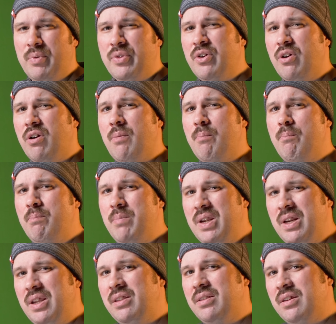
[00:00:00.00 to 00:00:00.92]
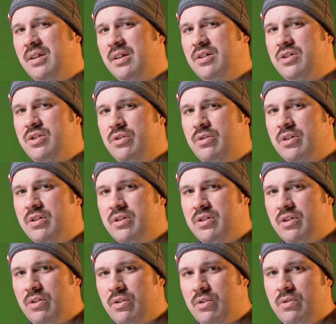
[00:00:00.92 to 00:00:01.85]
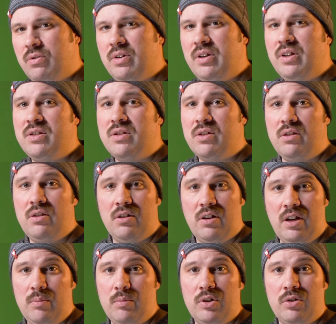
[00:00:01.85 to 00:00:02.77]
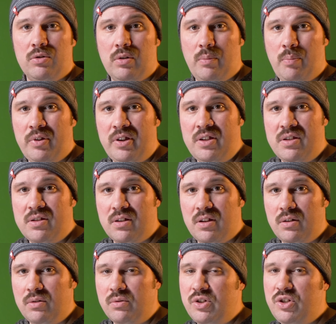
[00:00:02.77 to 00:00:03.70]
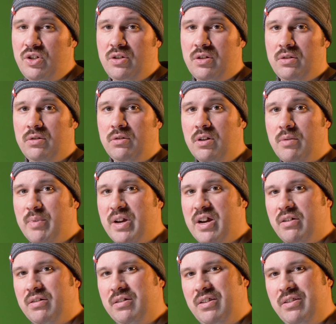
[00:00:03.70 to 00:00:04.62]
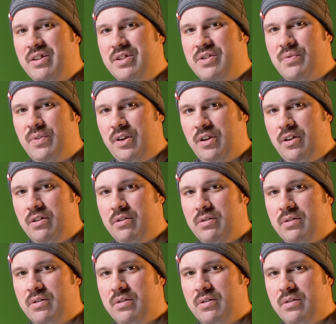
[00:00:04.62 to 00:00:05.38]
There are many things you can do until you're able to replace it, which you can learn about in this video.